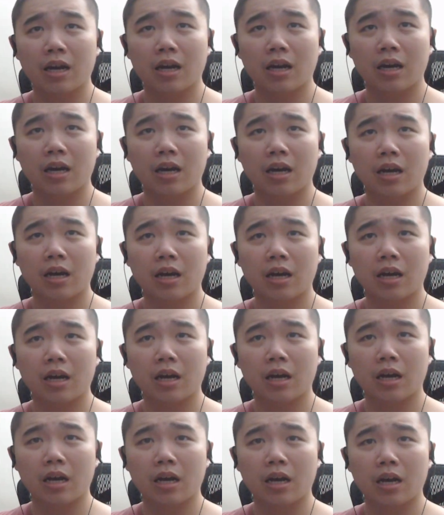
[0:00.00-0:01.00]

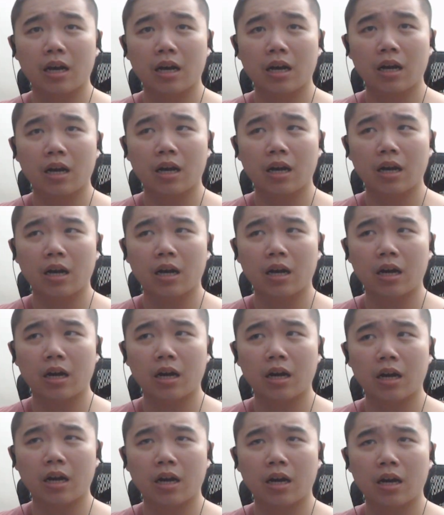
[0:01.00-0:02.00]

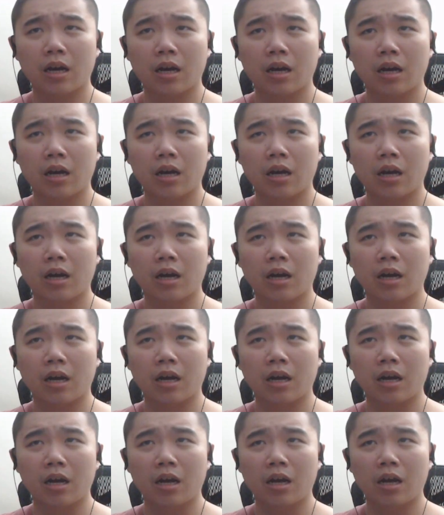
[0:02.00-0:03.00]

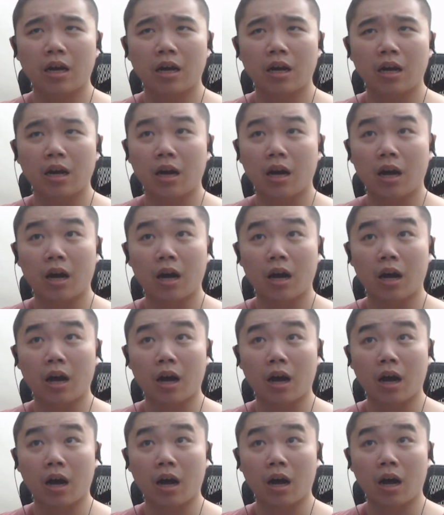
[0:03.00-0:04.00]

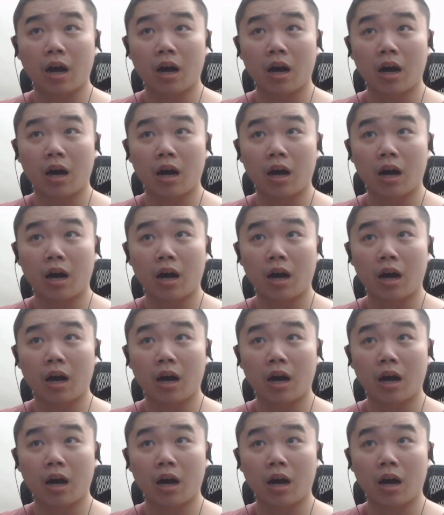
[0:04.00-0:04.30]
[no speech]